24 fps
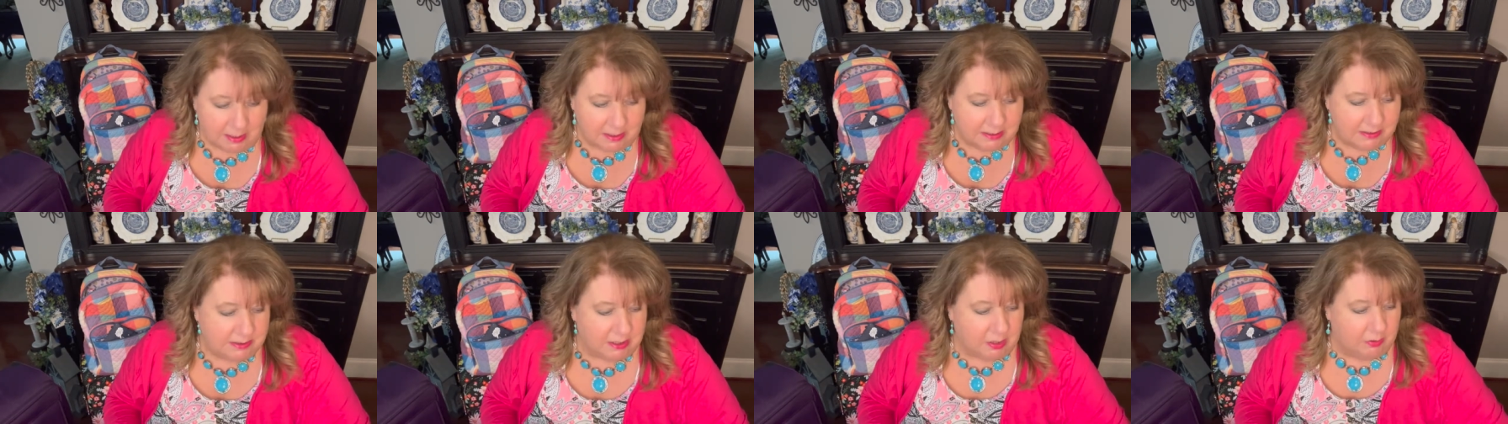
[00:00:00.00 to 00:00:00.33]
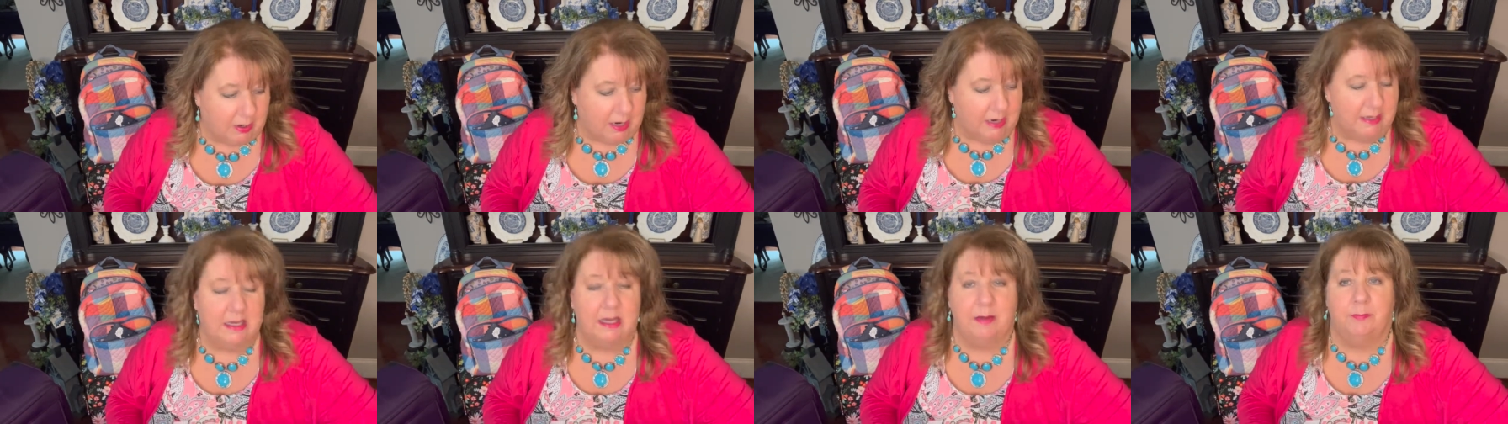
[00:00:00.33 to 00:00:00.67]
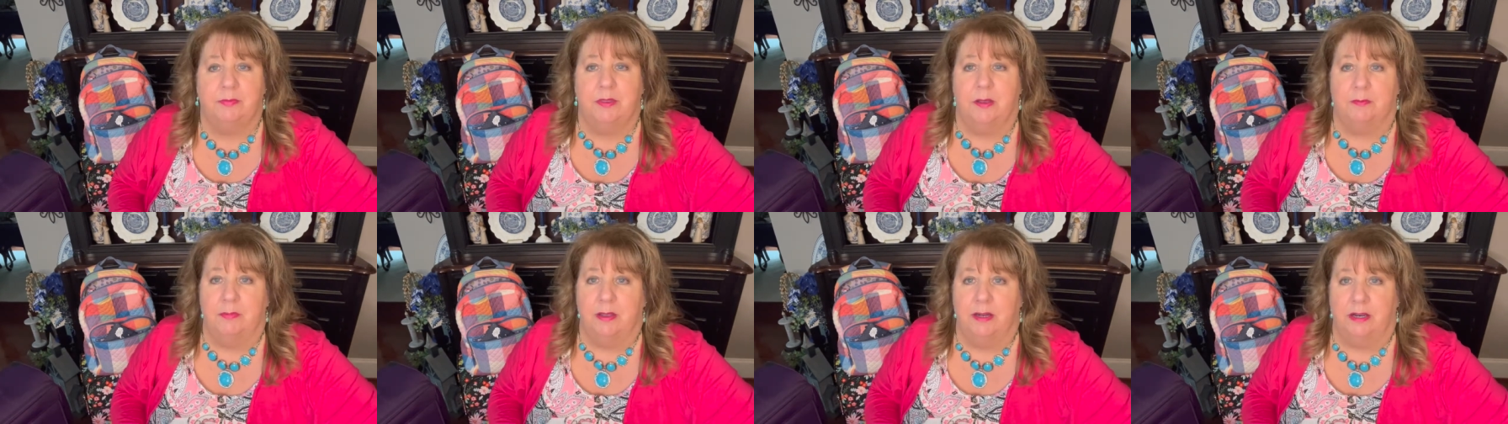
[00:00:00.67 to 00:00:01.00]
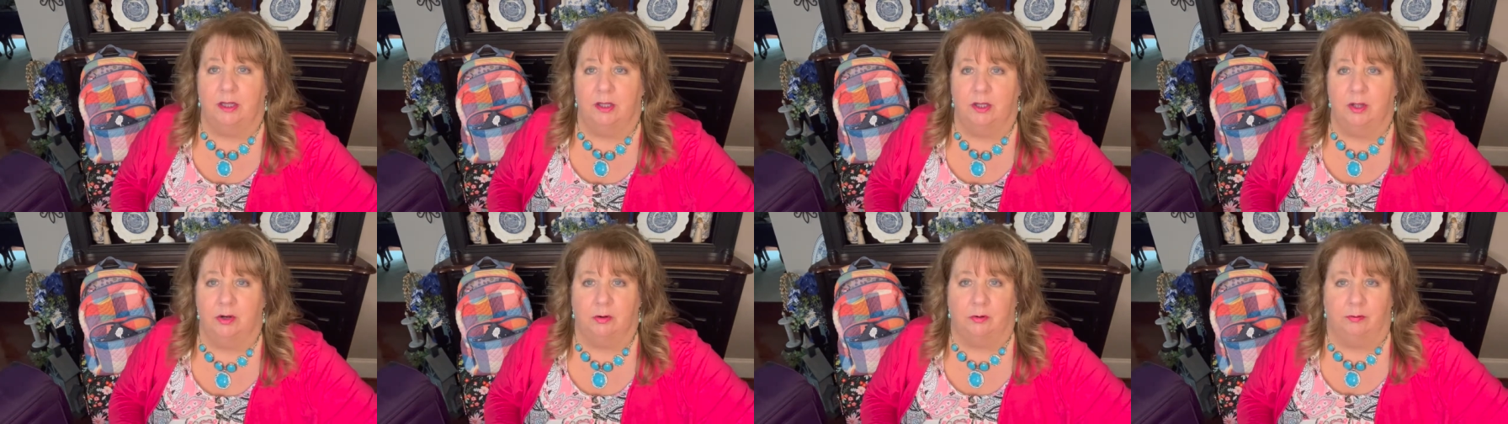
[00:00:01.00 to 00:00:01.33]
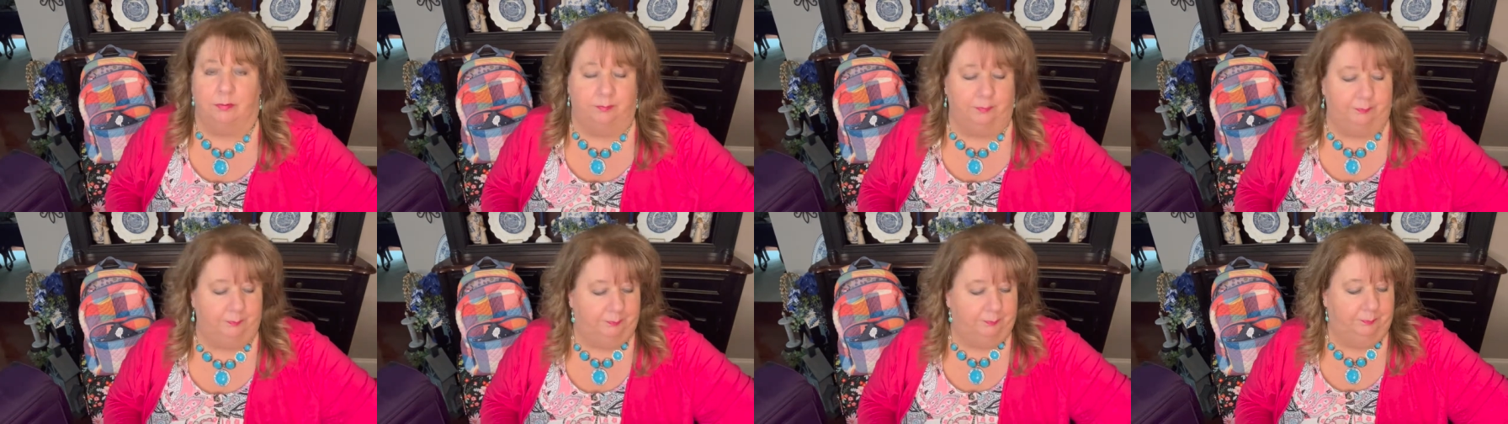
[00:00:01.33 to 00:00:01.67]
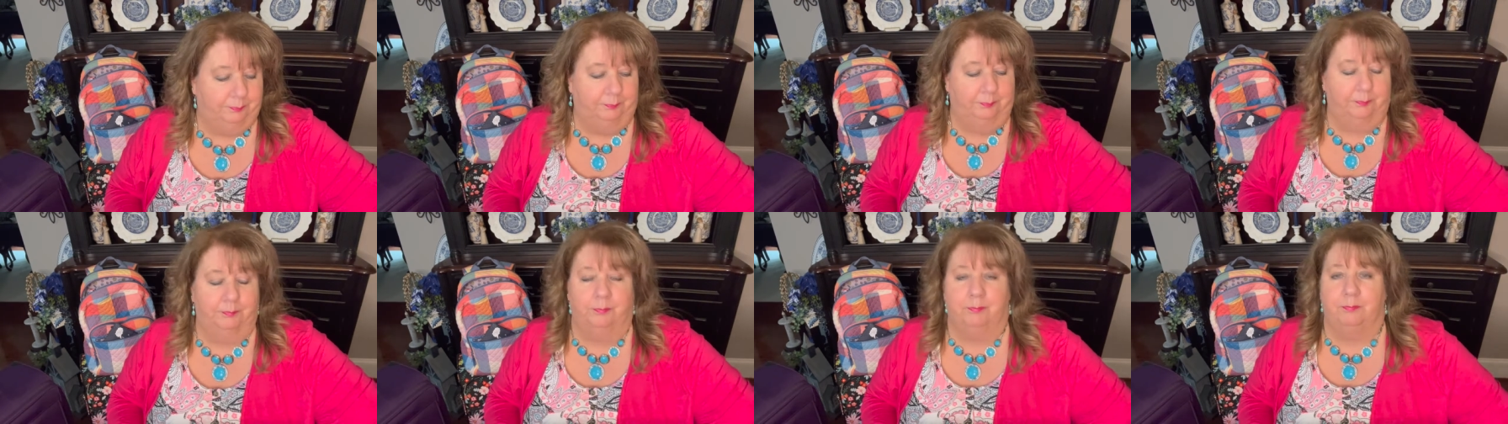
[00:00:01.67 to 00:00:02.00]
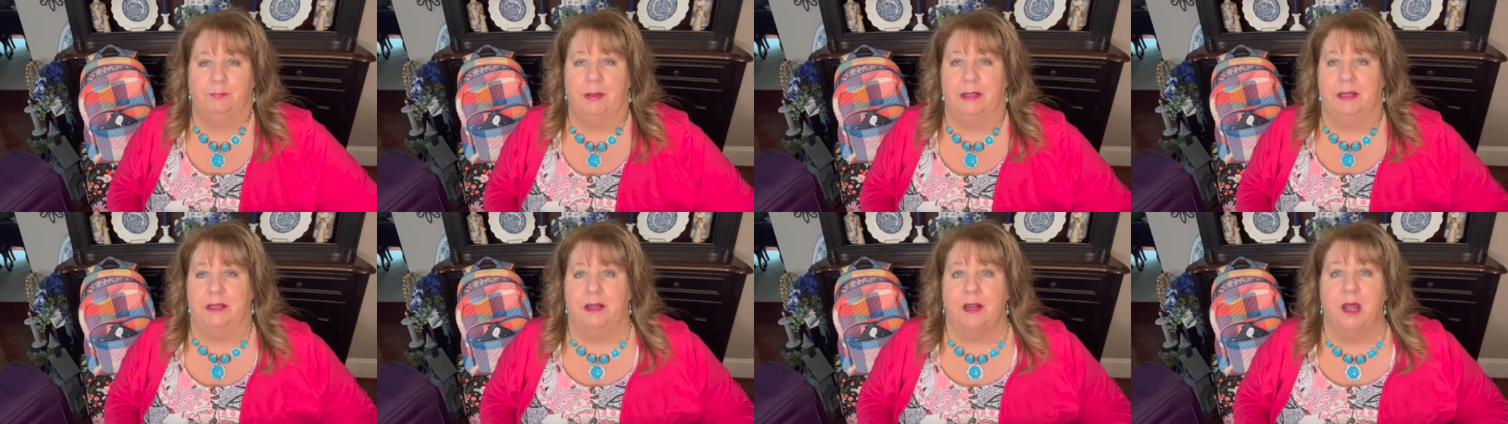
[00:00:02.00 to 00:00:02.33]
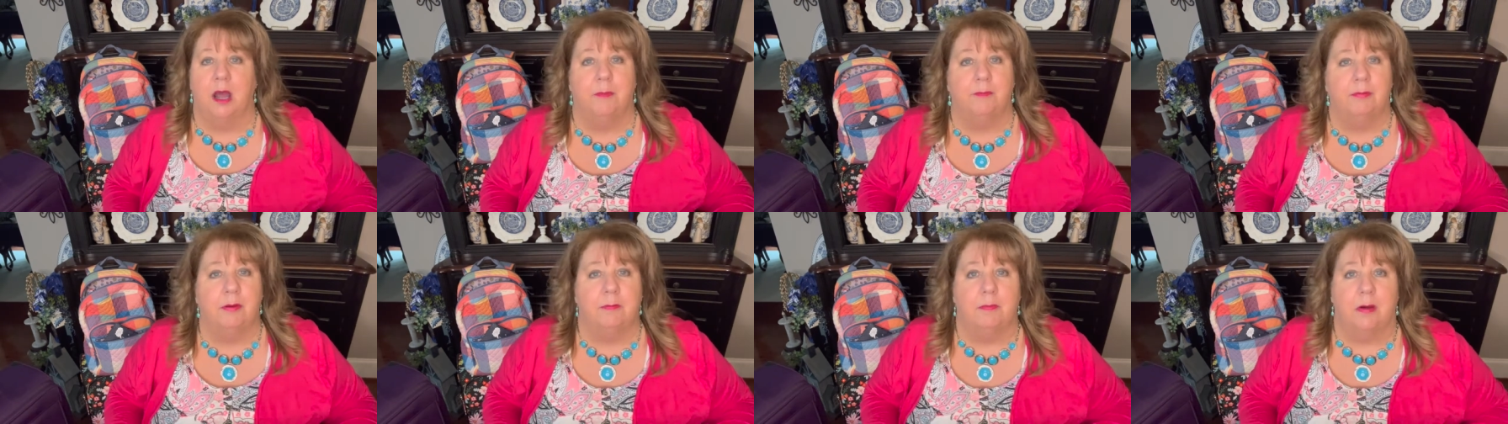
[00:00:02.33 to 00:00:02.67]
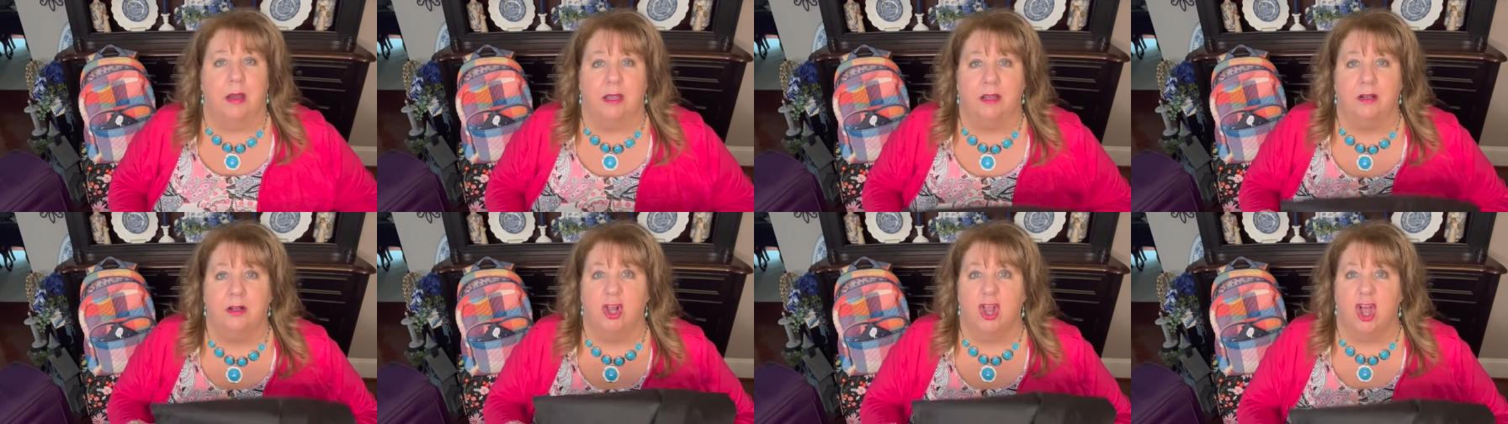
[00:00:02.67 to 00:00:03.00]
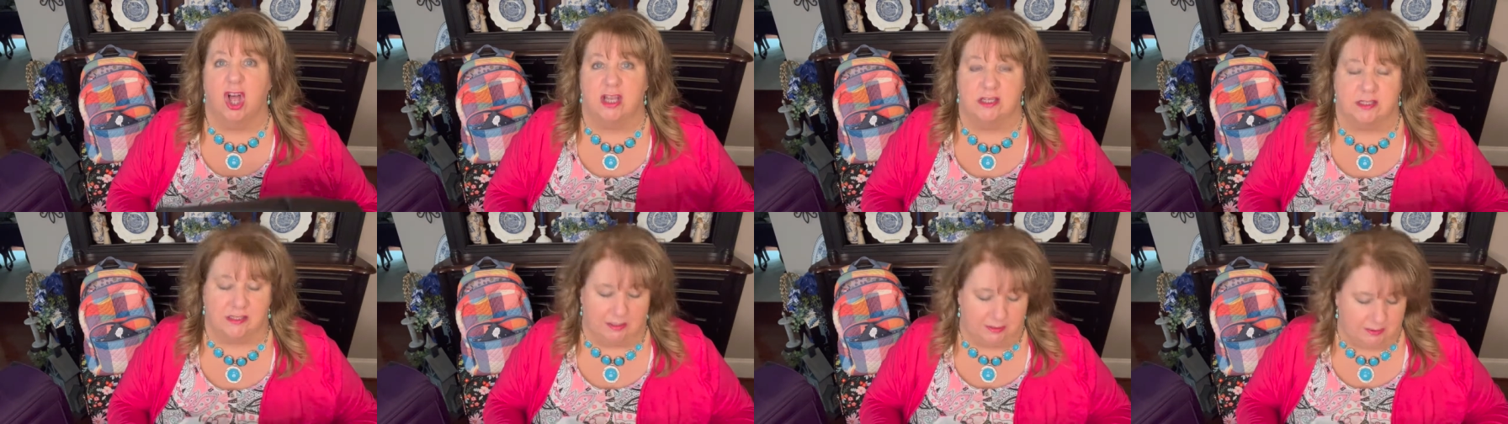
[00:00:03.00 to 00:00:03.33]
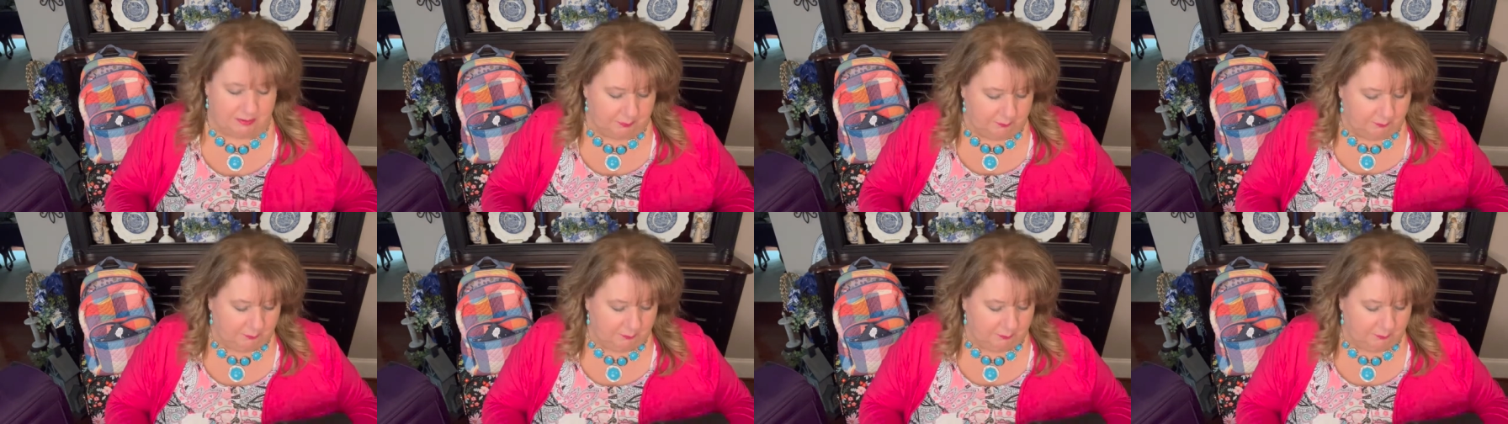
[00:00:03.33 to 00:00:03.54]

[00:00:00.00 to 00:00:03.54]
So I keep them in a little bin up in my closet.